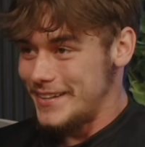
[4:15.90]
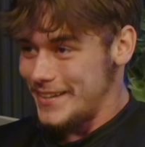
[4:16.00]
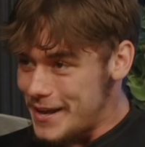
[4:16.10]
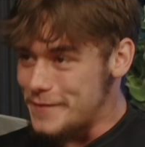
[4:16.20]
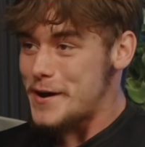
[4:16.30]

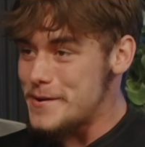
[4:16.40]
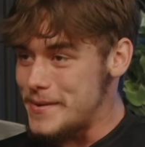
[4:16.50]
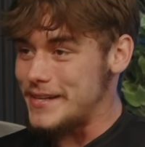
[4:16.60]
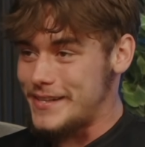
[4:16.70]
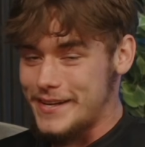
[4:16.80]
yeah, I've come
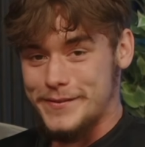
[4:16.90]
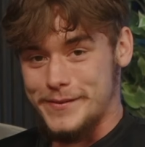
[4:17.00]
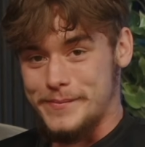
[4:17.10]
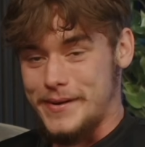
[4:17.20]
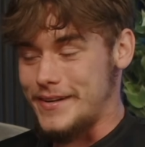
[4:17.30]
back
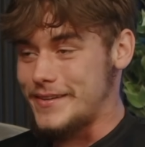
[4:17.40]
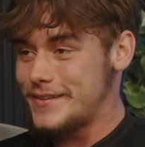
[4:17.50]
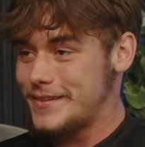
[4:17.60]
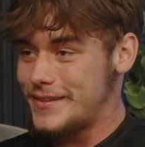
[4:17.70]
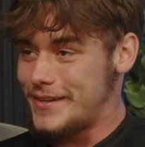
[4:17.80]
different, man.
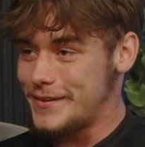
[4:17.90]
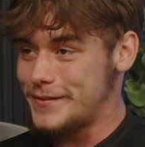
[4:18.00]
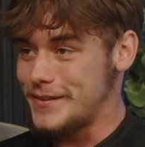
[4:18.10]
Different.